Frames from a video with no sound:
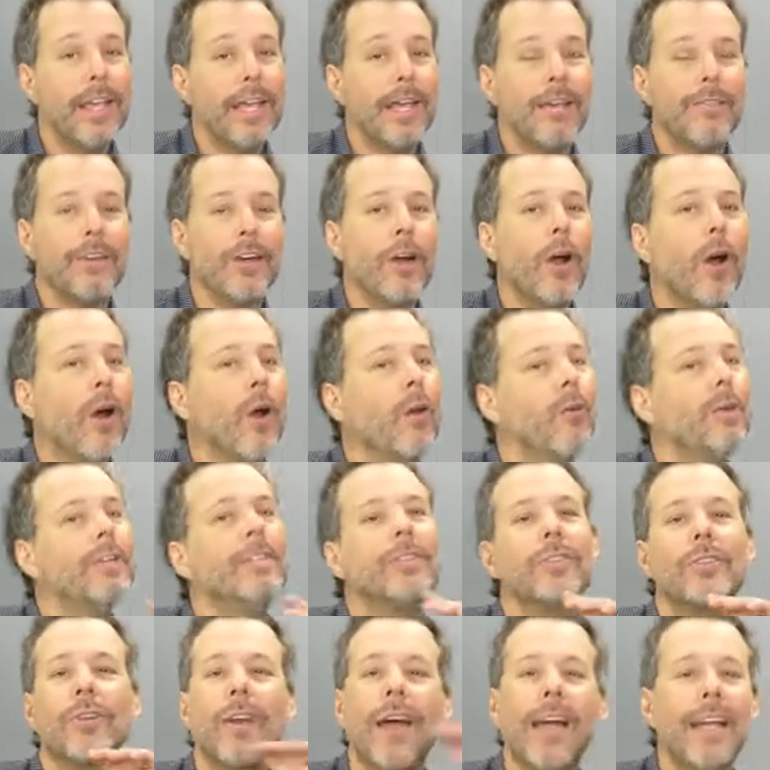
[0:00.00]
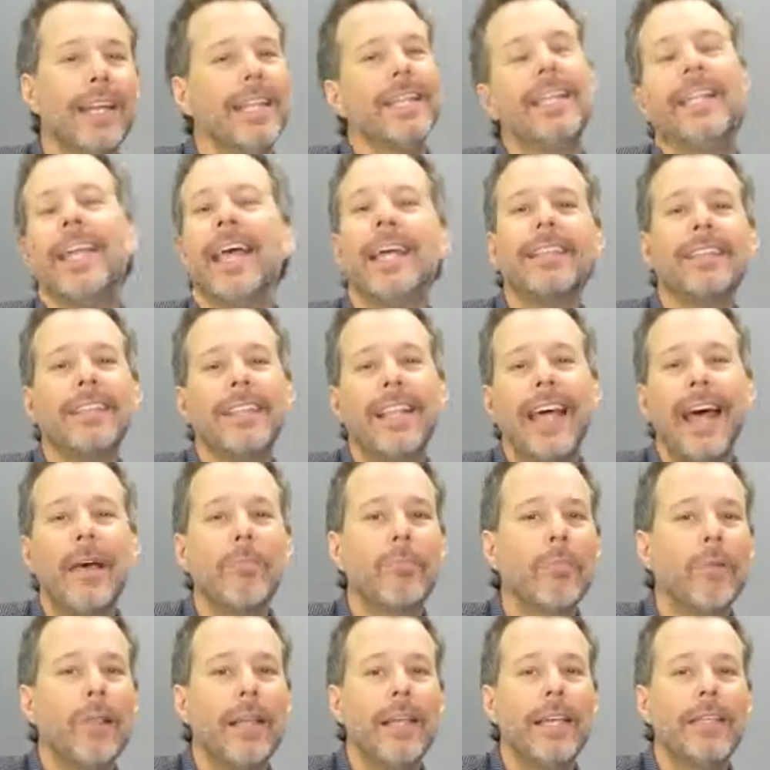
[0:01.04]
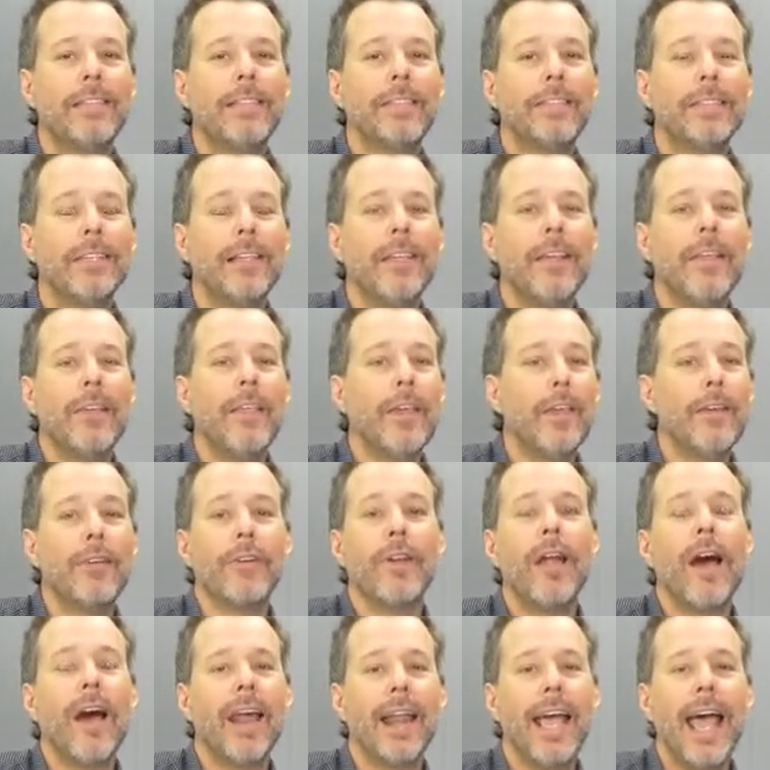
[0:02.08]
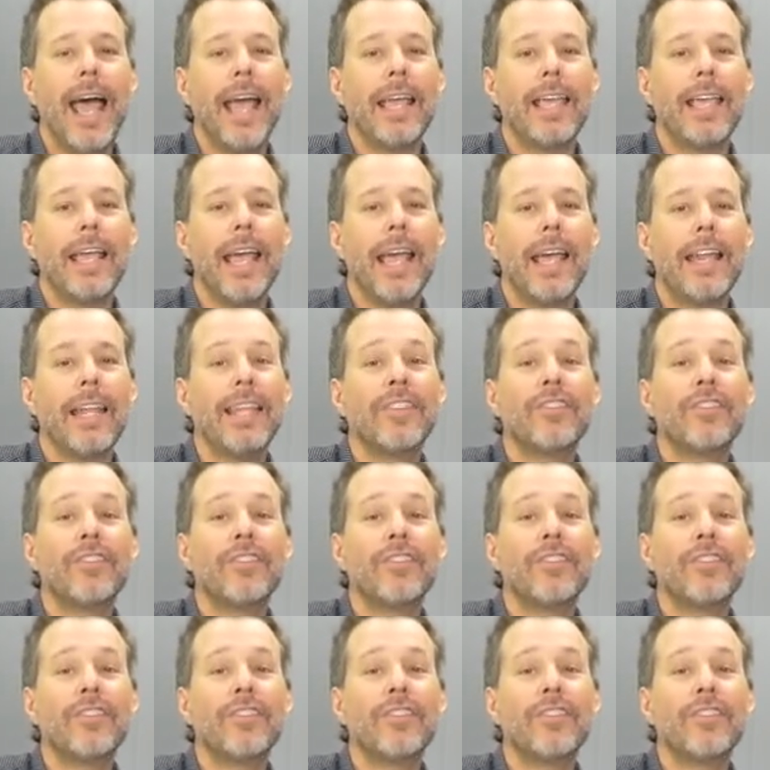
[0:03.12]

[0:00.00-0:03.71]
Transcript: If you're always trying to get to that place that you're not at yet,